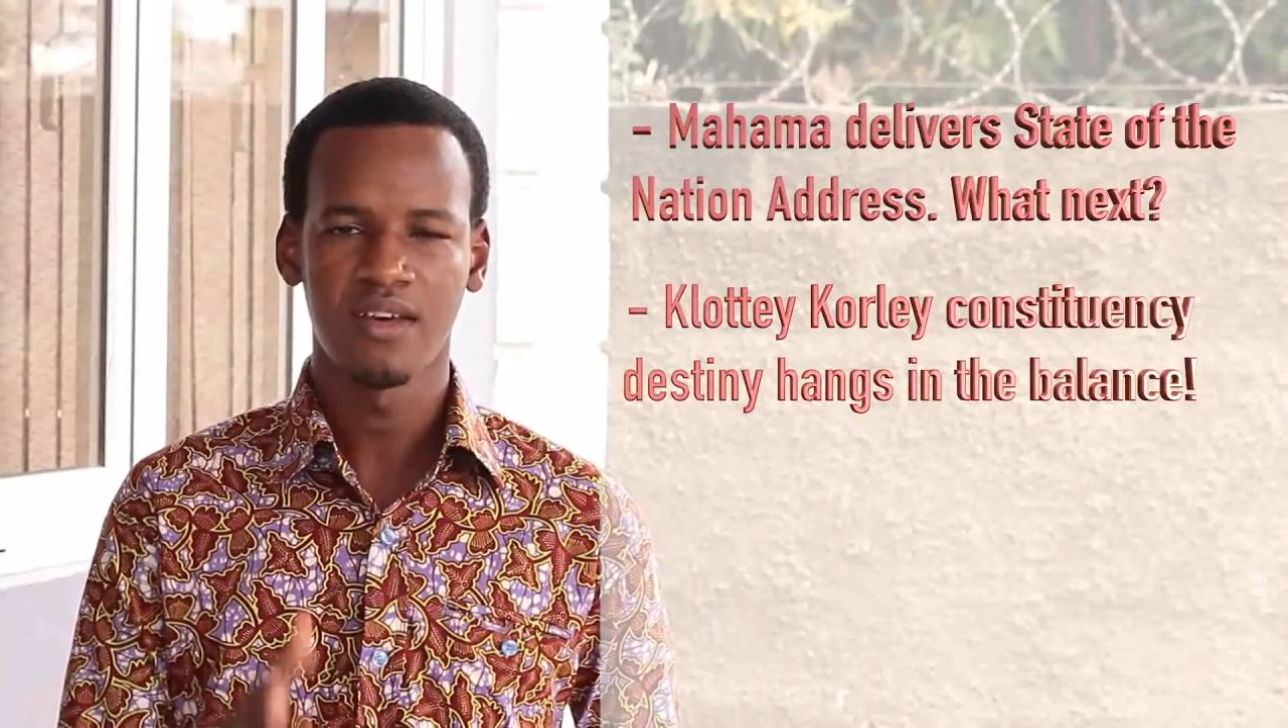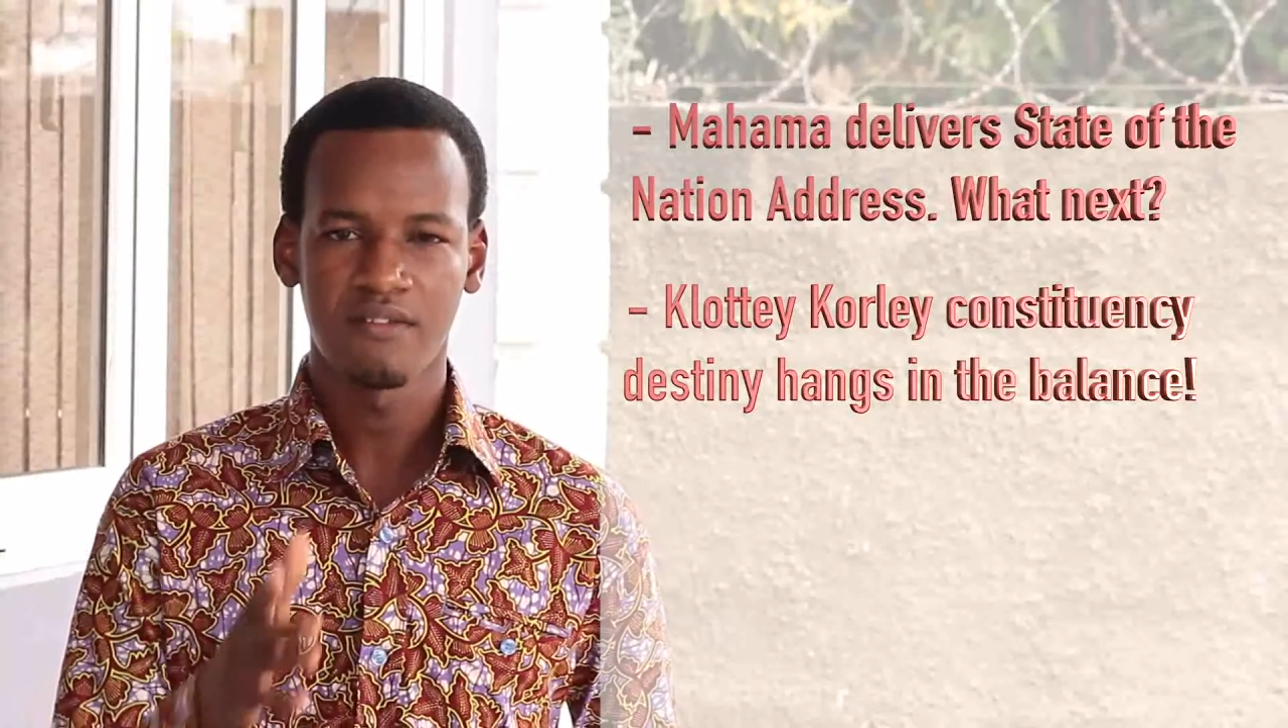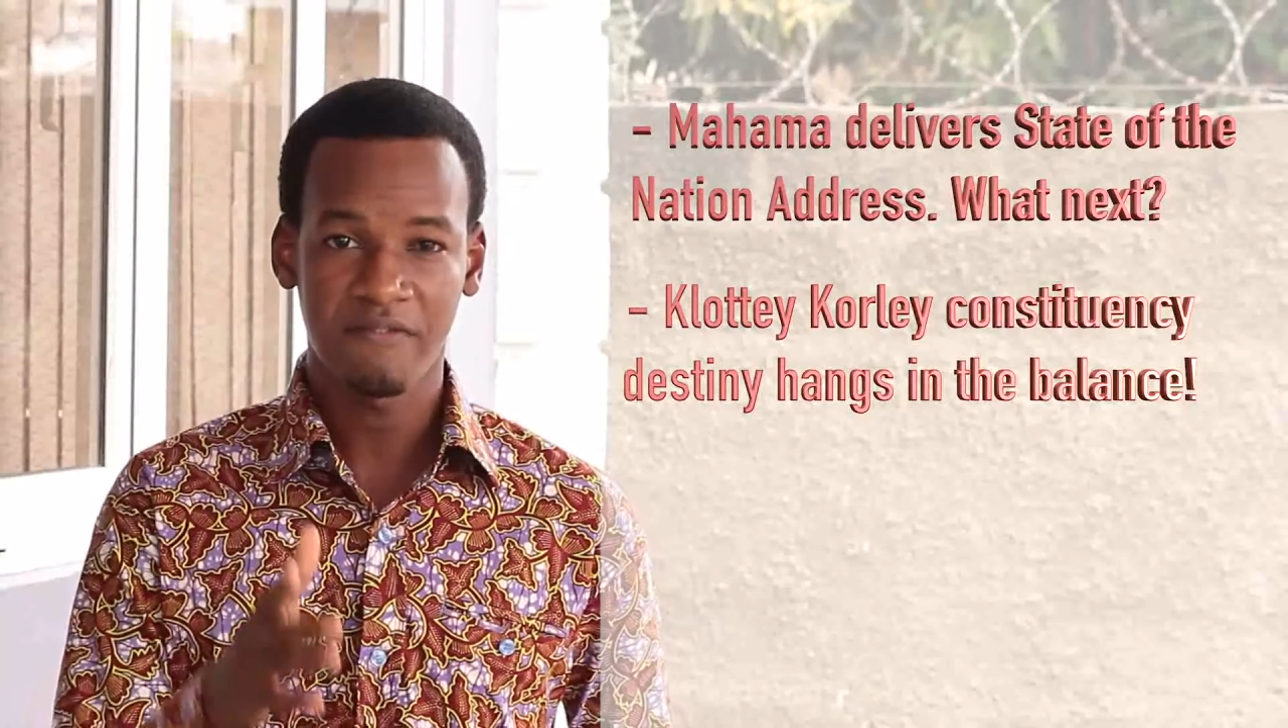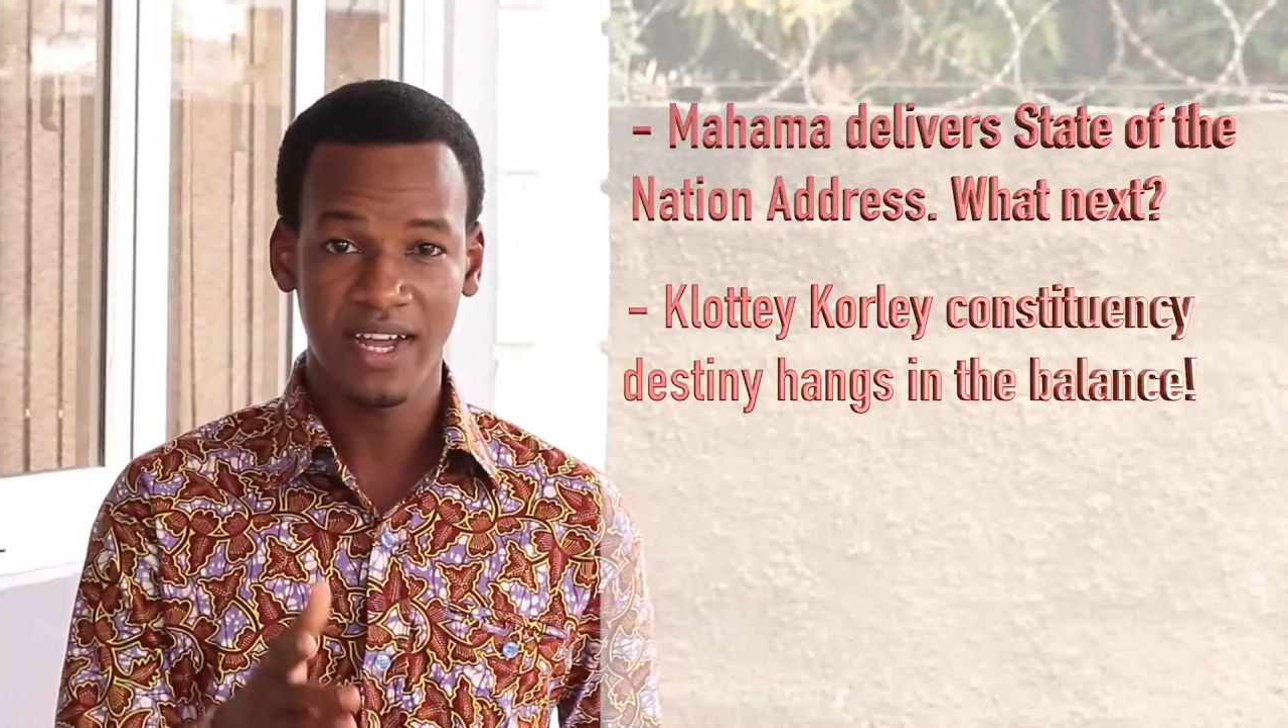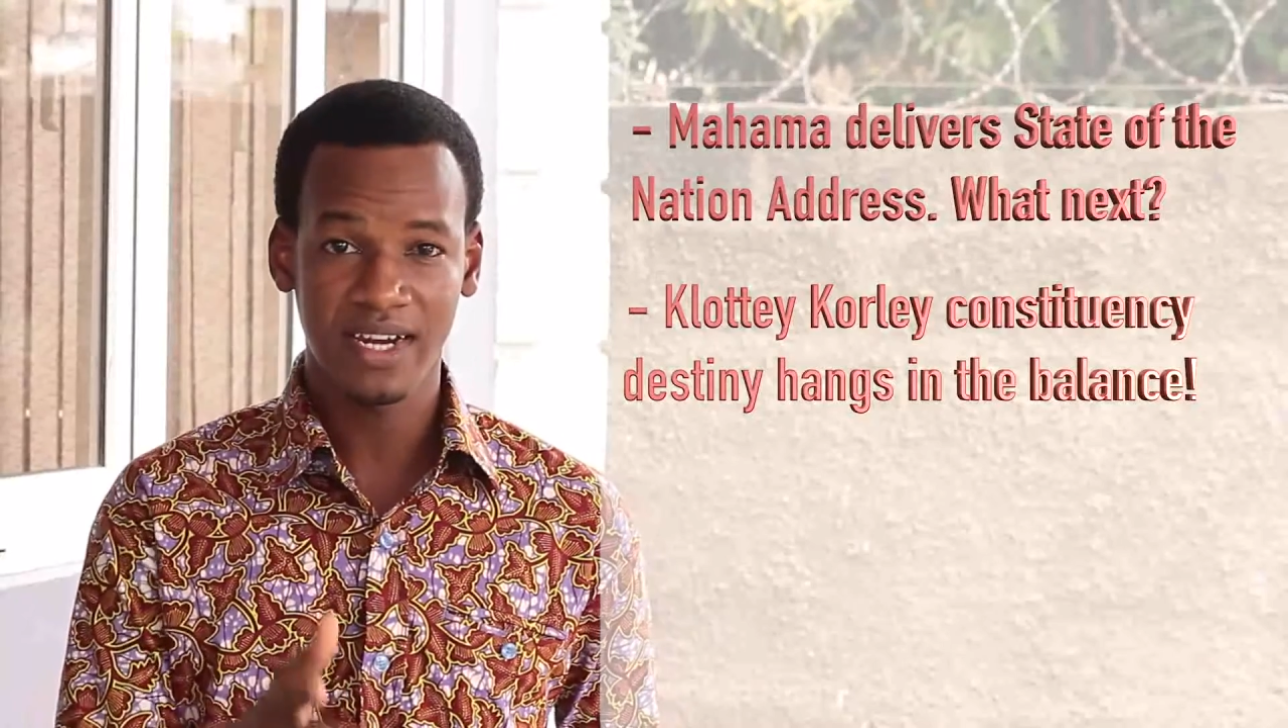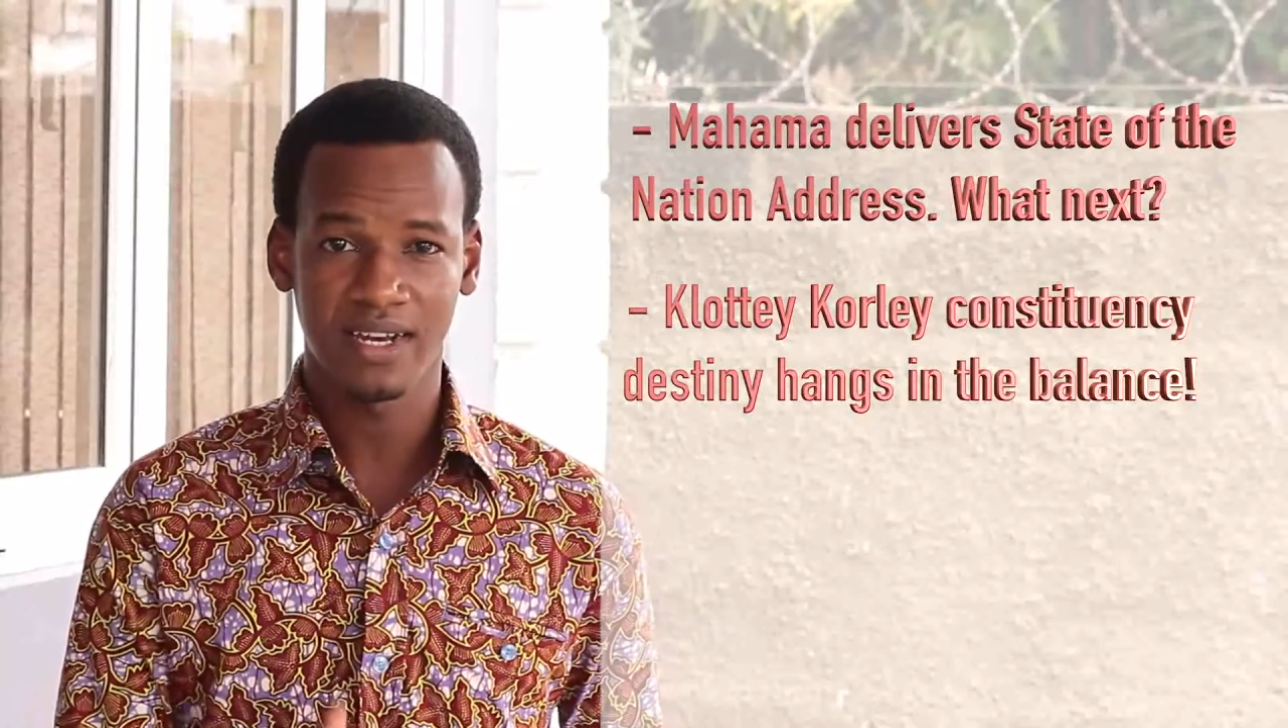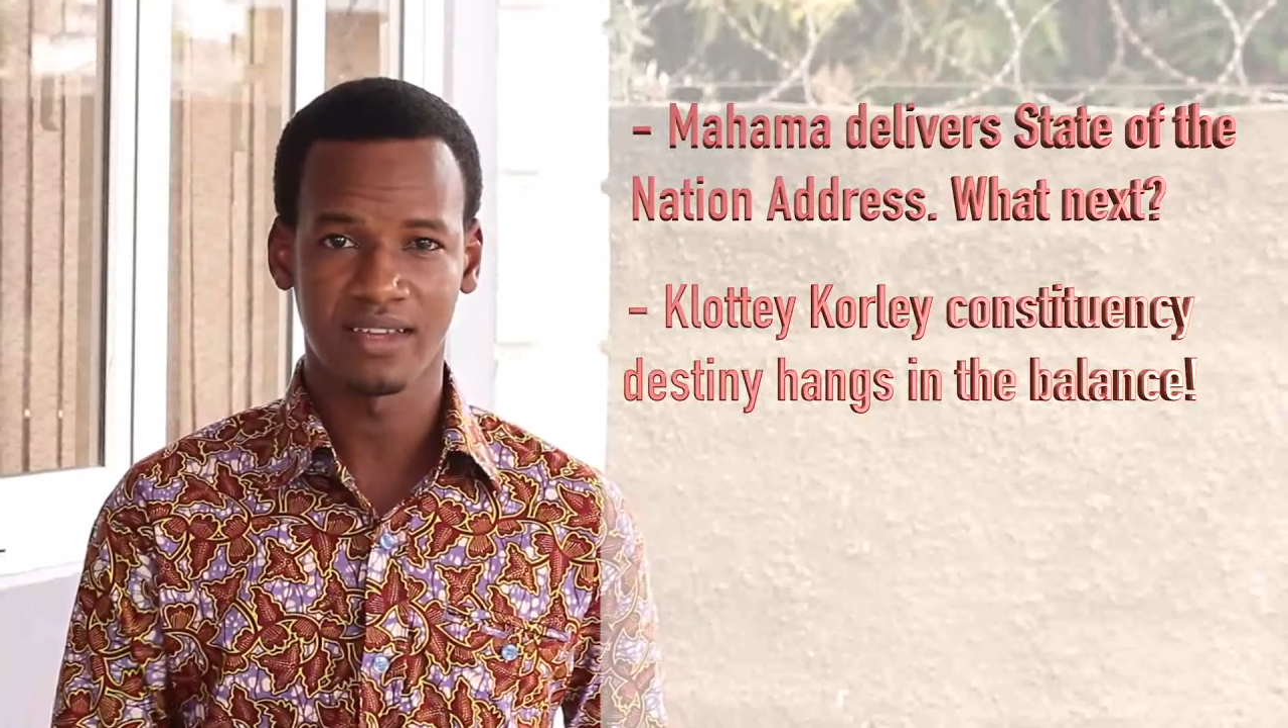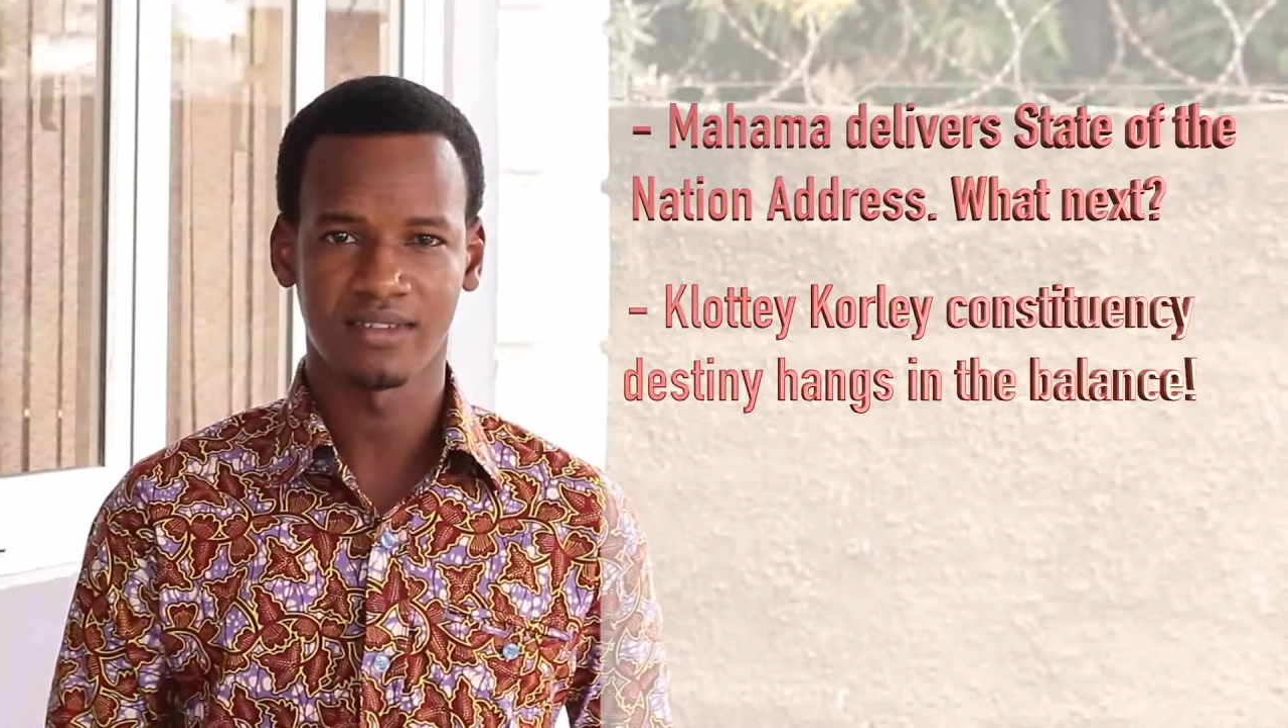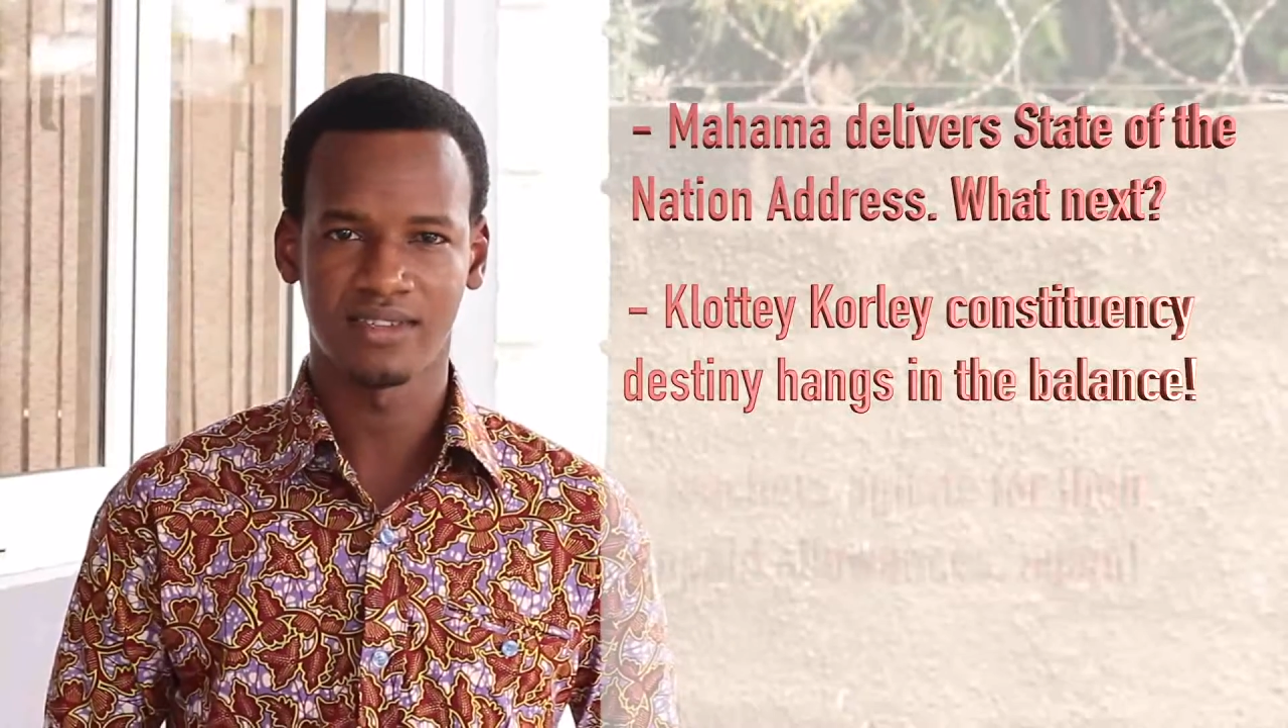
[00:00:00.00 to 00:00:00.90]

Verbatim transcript: Finally,